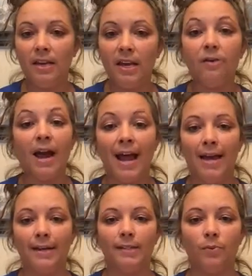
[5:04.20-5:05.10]

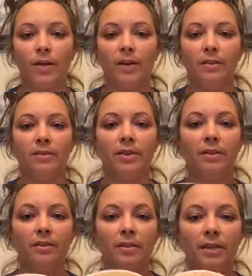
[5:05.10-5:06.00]
interacts with
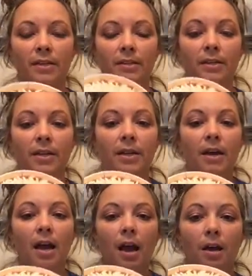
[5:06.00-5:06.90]
these,
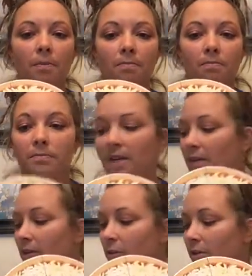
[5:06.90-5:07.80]
and
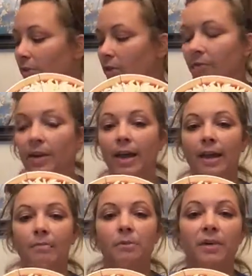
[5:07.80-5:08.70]
there's several different
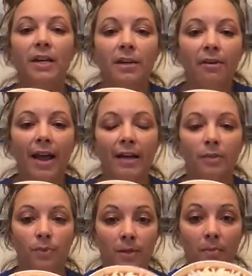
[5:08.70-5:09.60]
games, but it
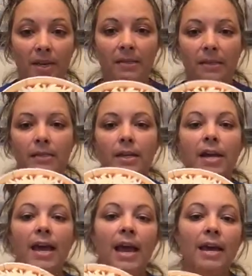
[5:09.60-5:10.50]
interacts with the pieces.
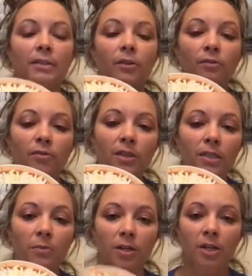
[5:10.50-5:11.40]
And so for
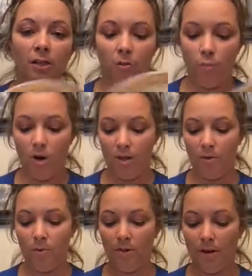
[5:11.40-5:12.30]
this particular one,
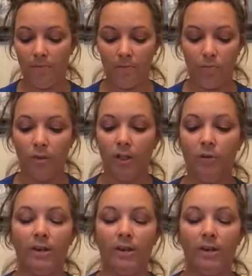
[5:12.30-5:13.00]
the one that I'm really